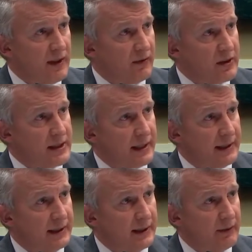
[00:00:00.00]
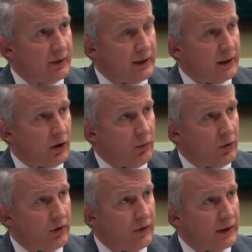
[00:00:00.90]
never seen everything go
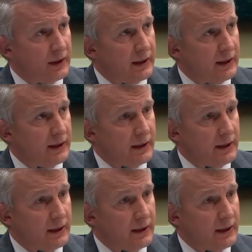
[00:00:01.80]
perfectly.